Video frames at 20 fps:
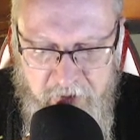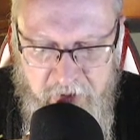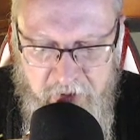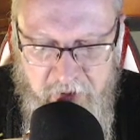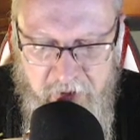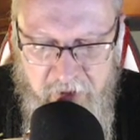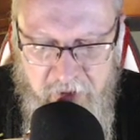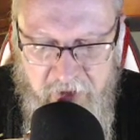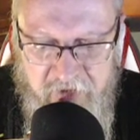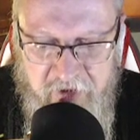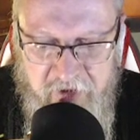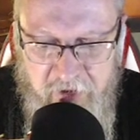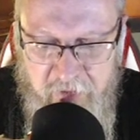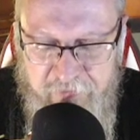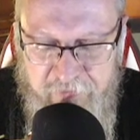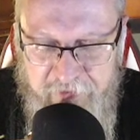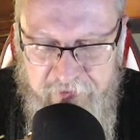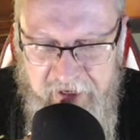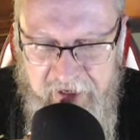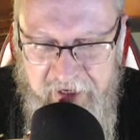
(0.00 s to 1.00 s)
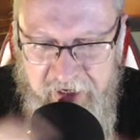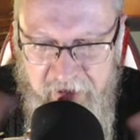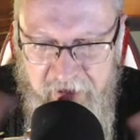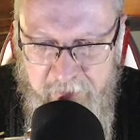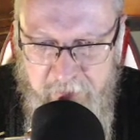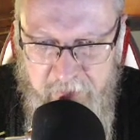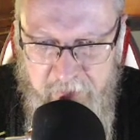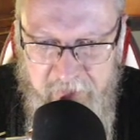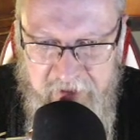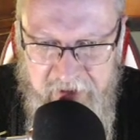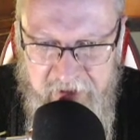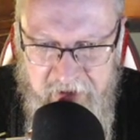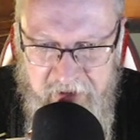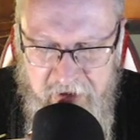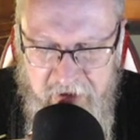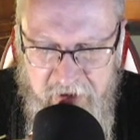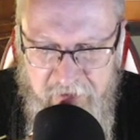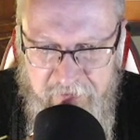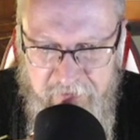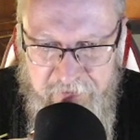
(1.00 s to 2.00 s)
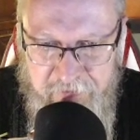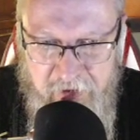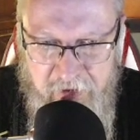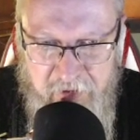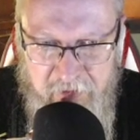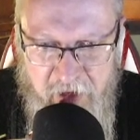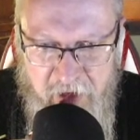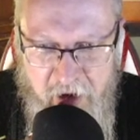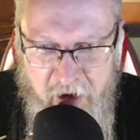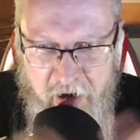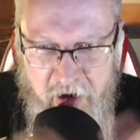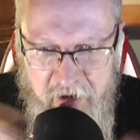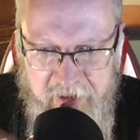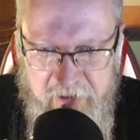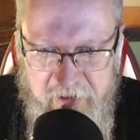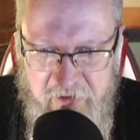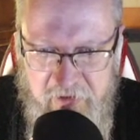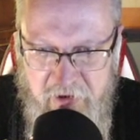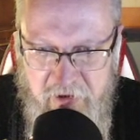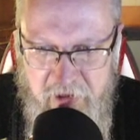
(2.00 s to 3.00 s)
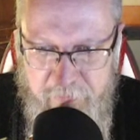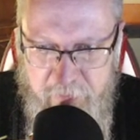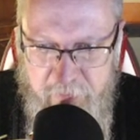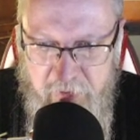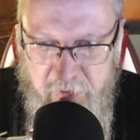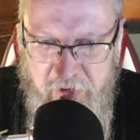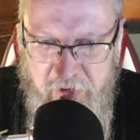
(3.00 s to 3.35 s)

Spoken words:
And so for him, that kind of archetypal